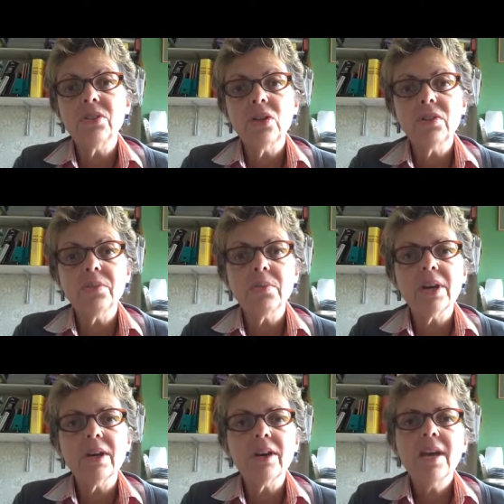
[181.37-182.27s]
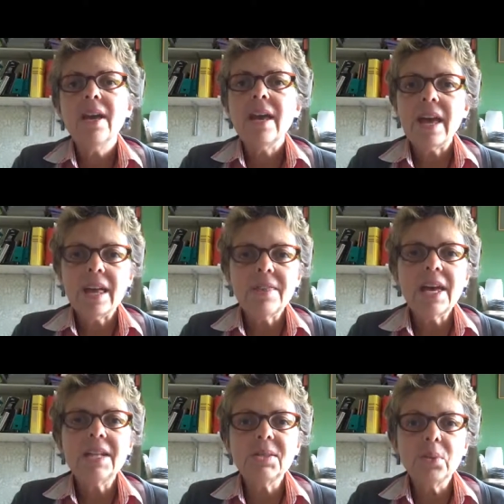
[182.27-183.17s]
software, and
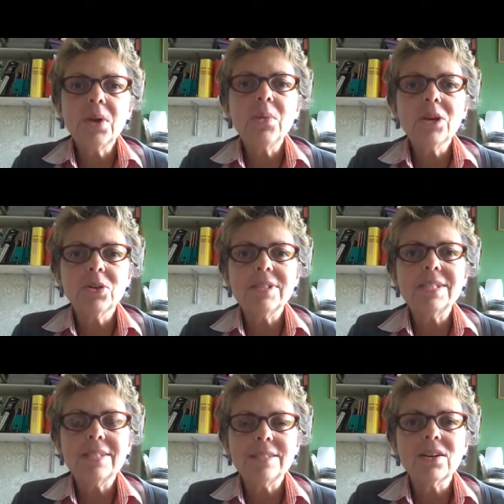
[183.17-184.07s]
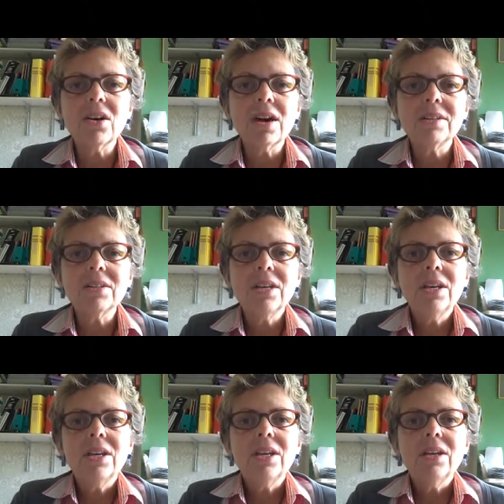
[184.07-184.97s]
that is where we're going to start.
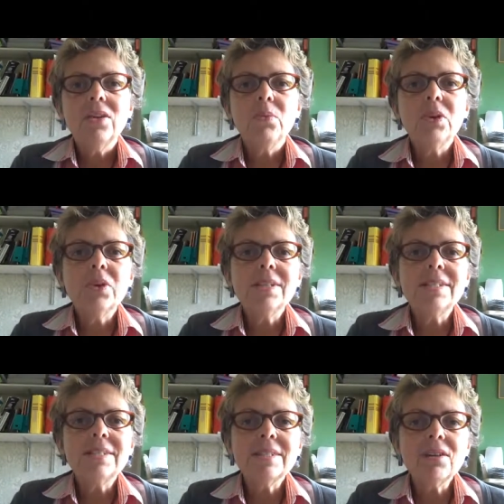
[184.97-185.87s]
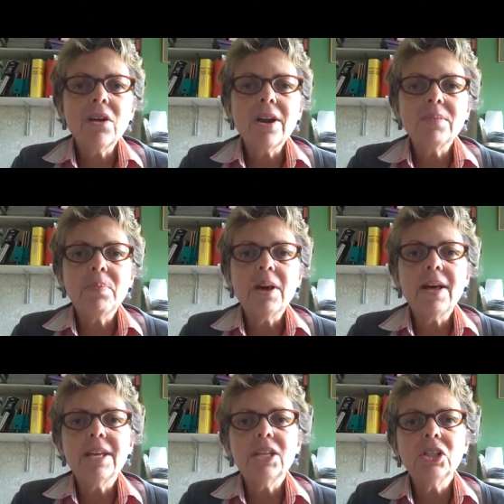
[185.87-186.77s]
We're going to start
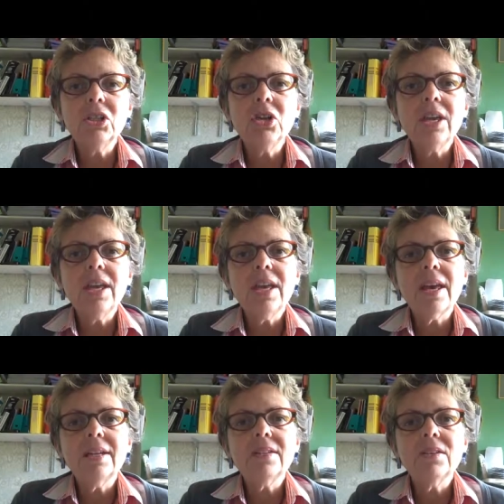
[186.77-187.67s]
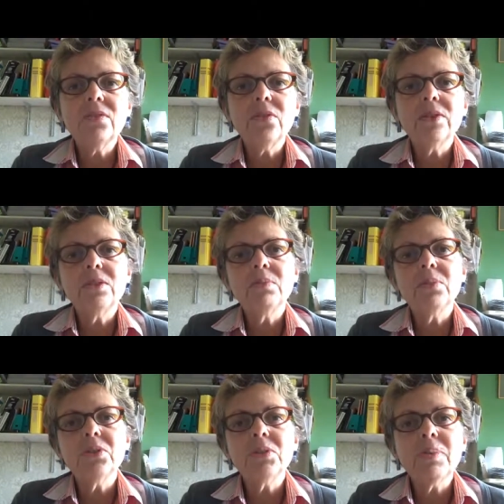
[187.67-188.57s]
by looking at different
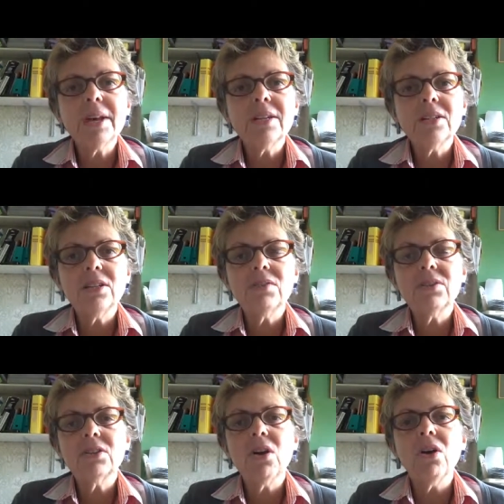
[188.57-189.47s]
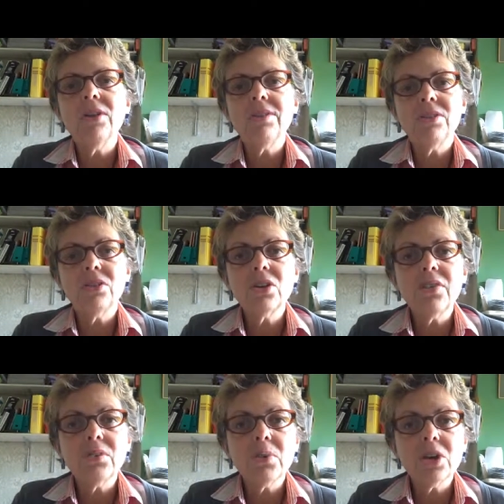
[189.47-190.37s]
perspectives on
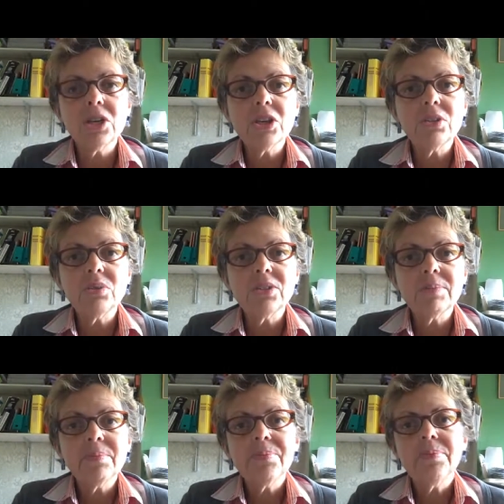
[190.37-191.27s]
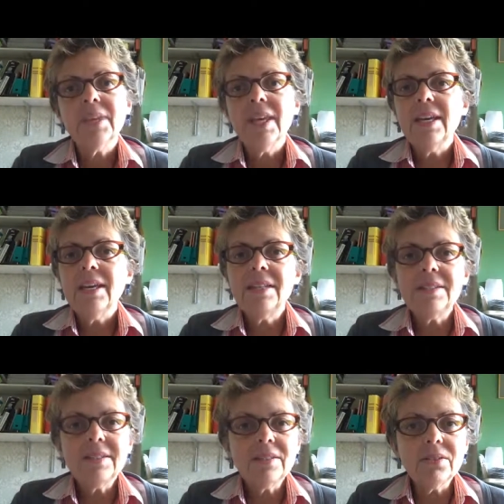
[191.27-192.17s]
software use.
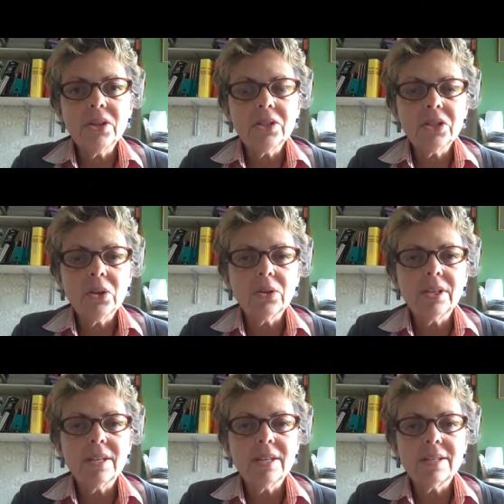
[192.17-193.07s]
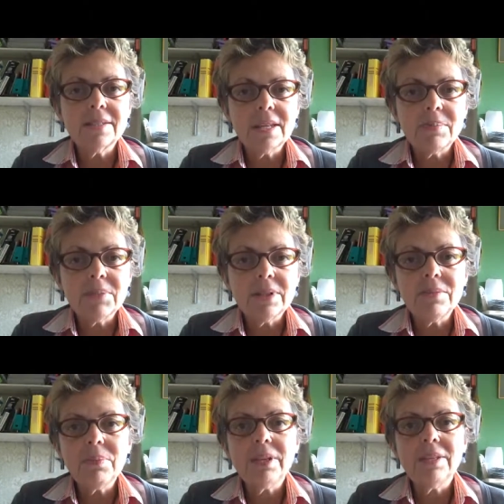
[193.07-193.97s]
It's still not totally
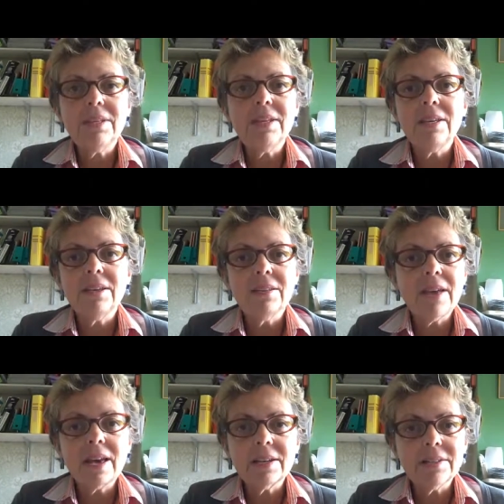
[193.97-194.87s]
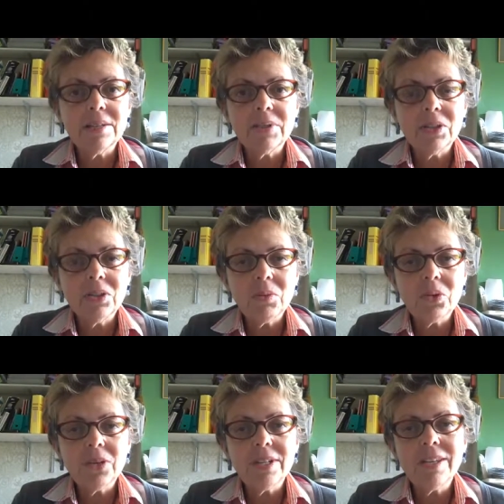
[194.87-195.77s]
accepted by the academic
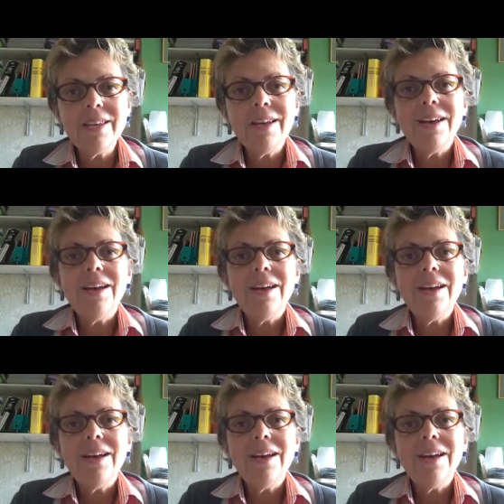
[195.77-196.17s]
community.